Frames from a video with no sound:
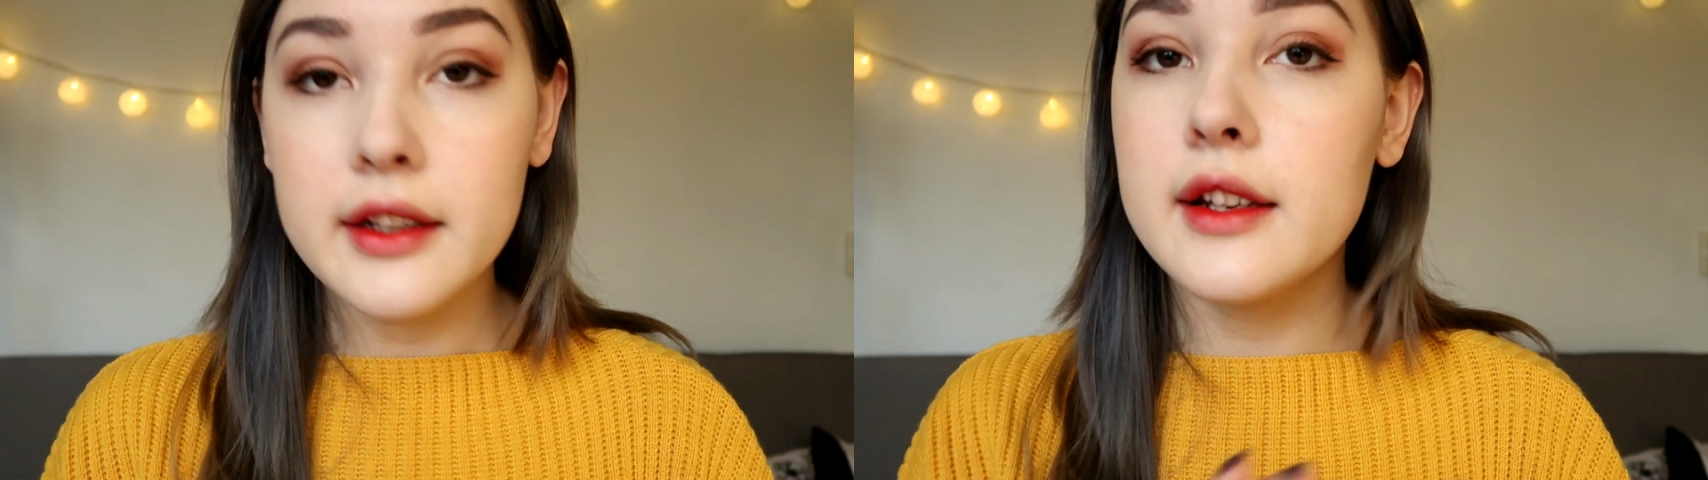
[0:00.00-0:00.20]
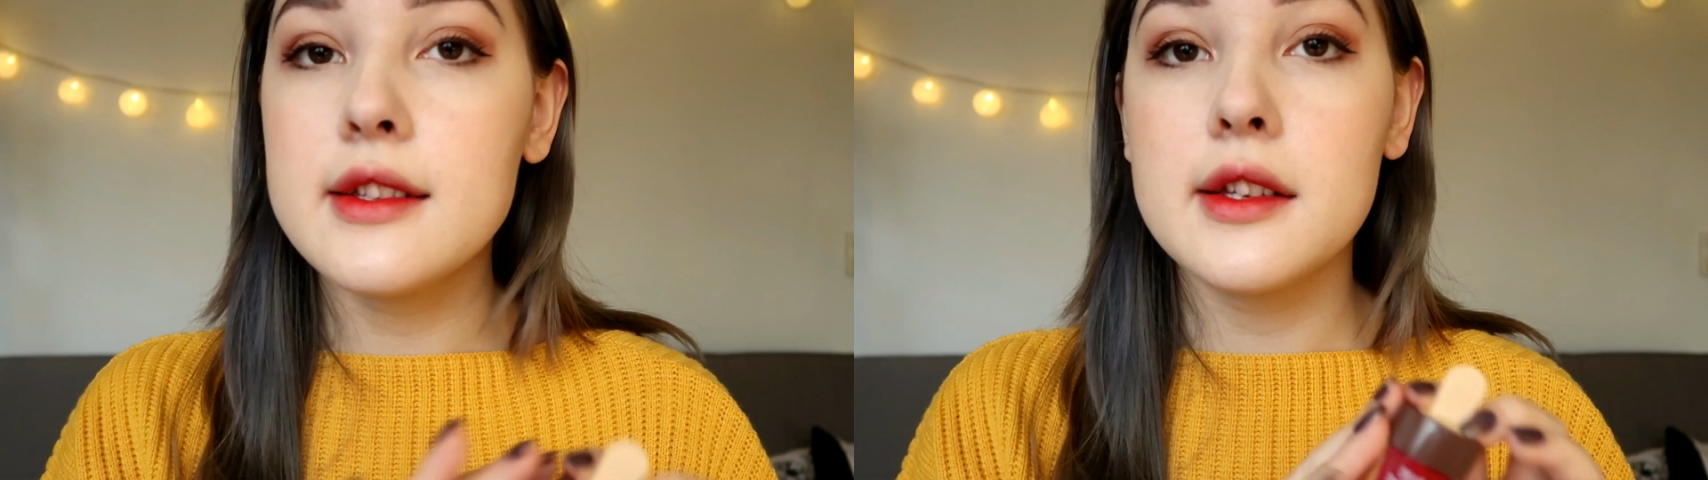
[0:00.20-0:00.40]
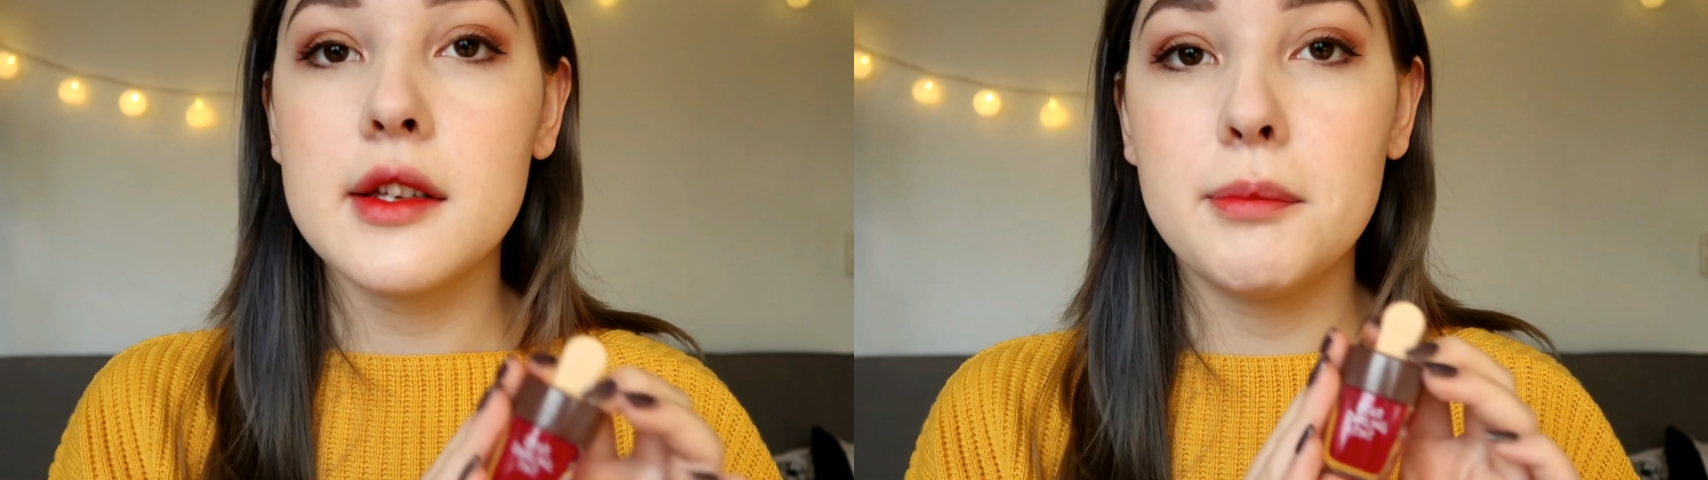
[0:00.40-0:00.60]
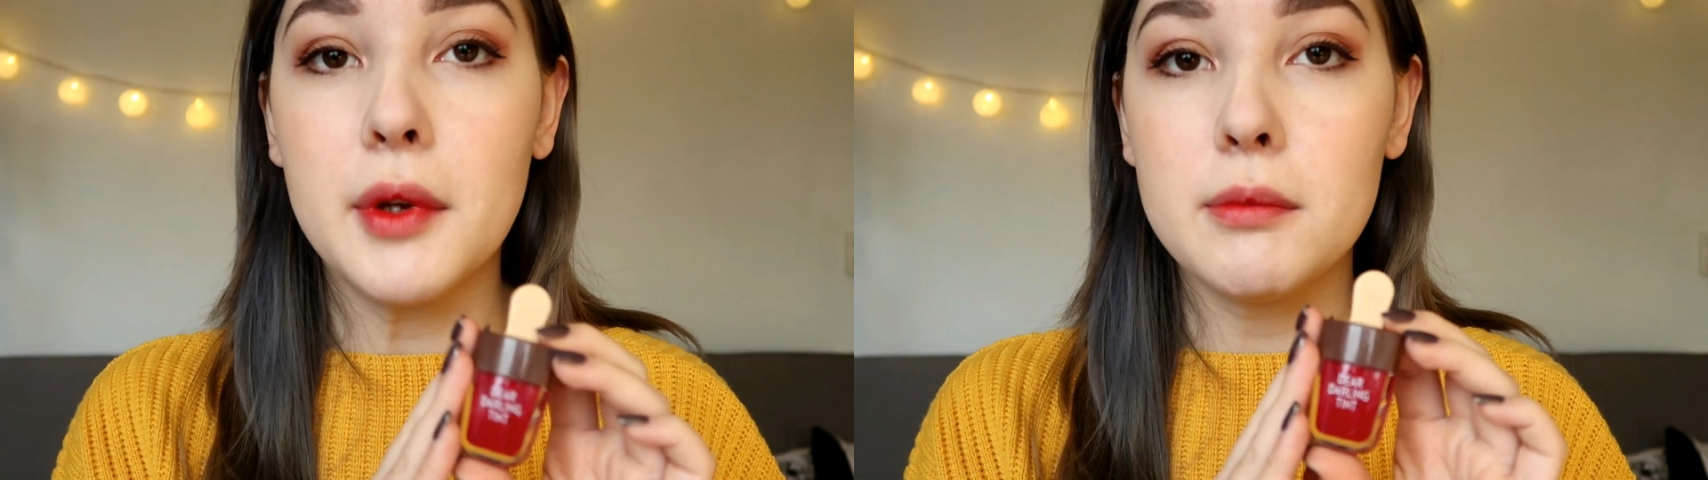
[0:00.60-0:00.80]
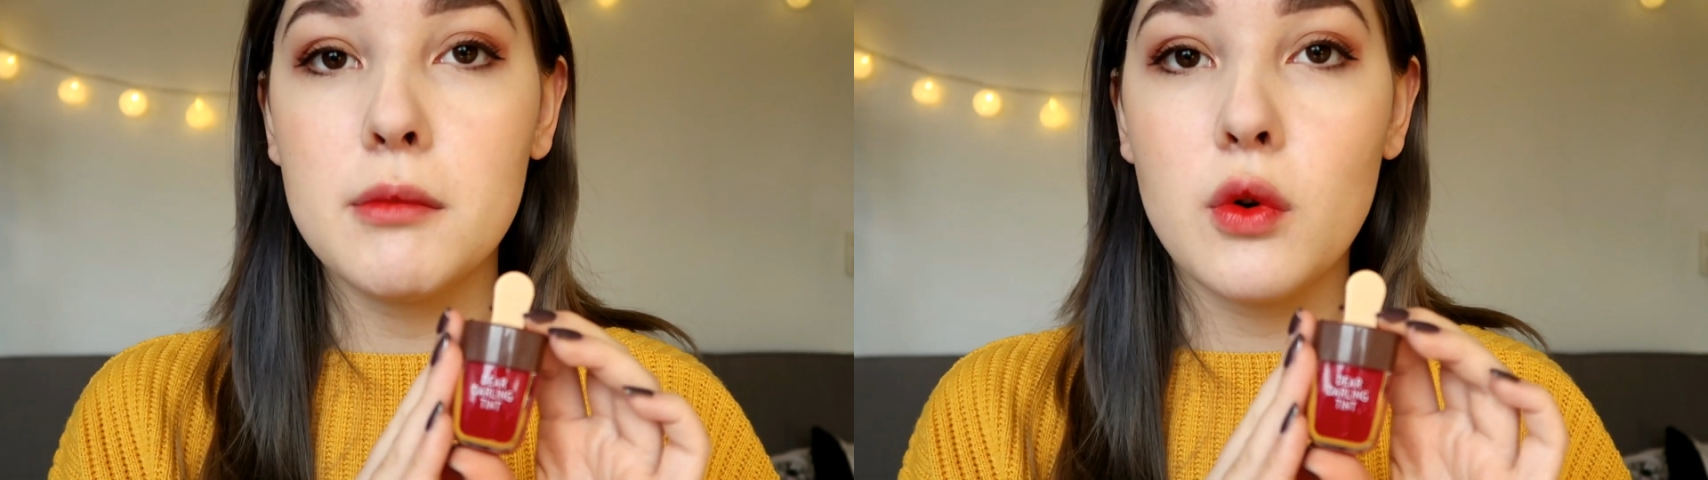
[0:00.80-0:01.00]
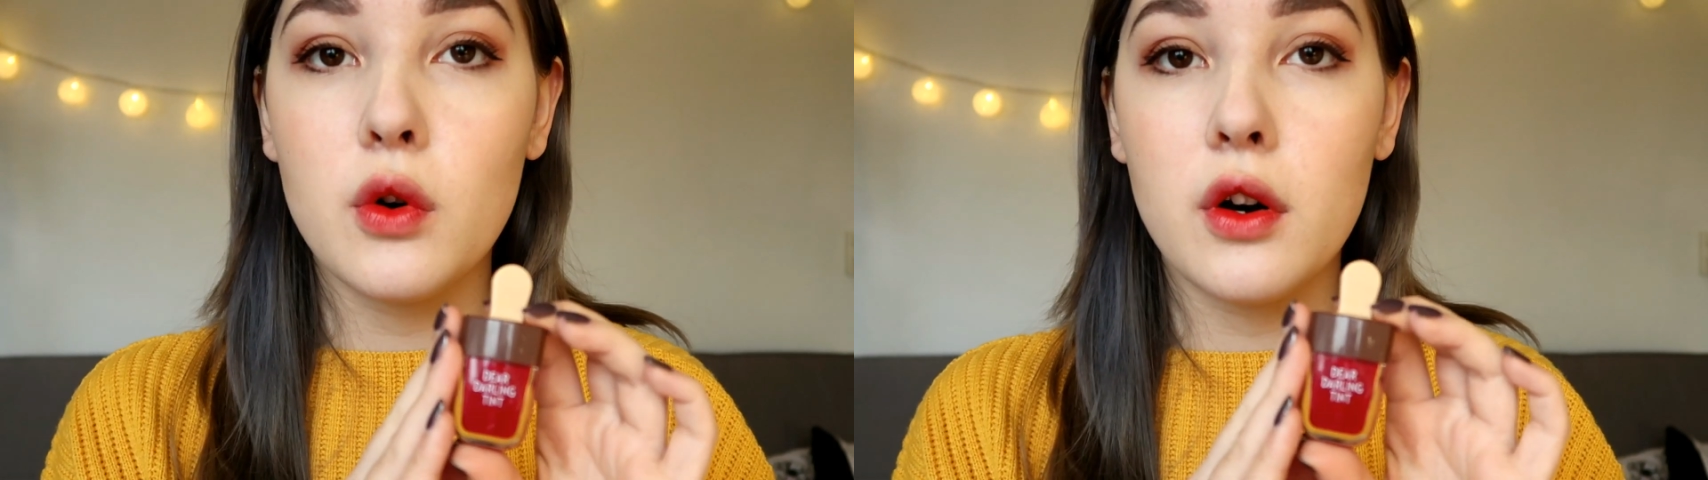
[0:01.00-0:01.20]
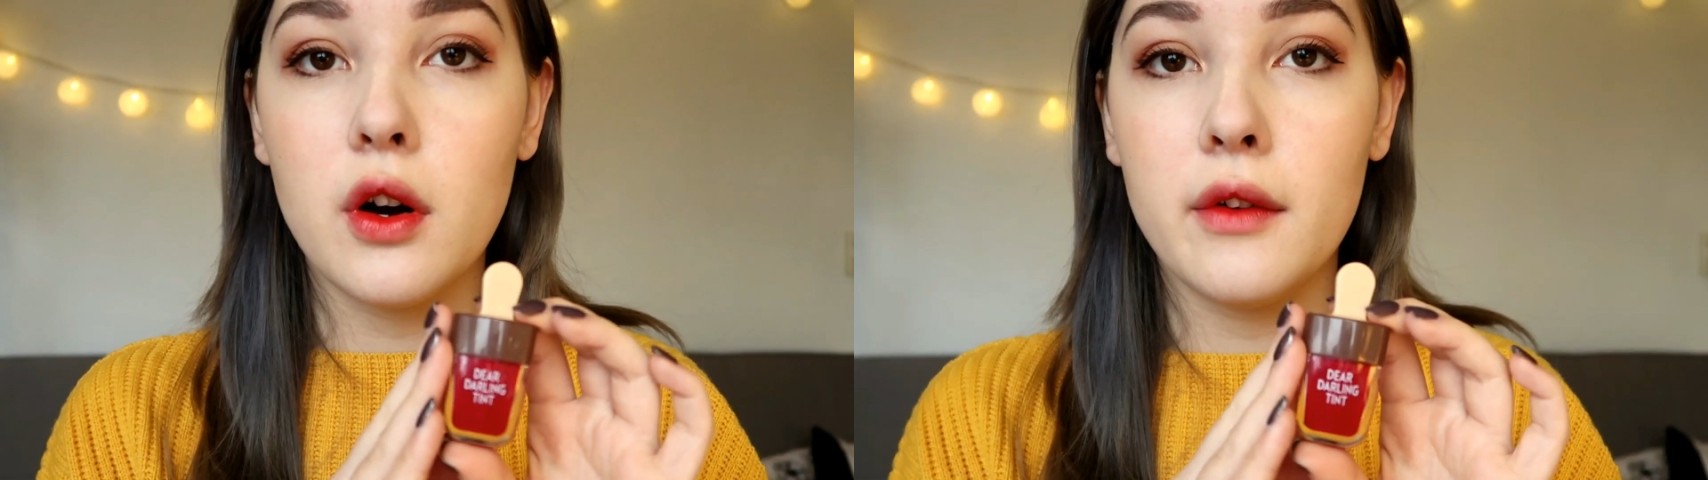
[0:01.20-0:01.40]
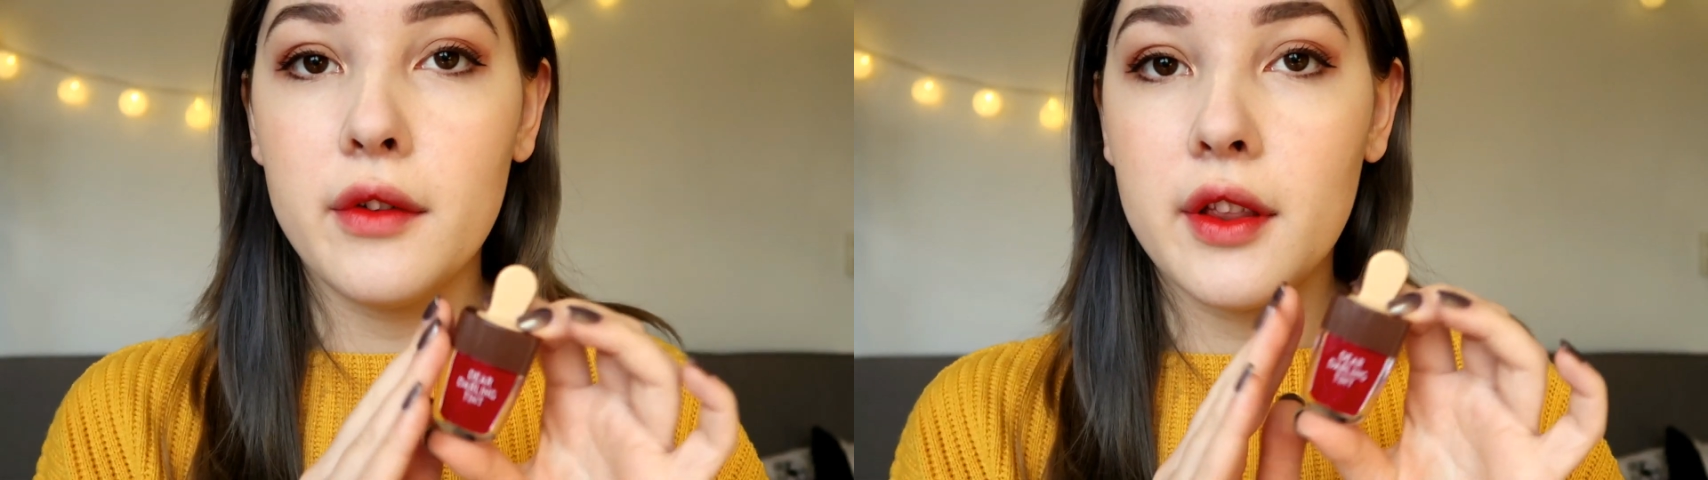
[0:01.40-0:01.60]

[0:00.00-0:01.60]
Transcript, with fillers: This is a bit more of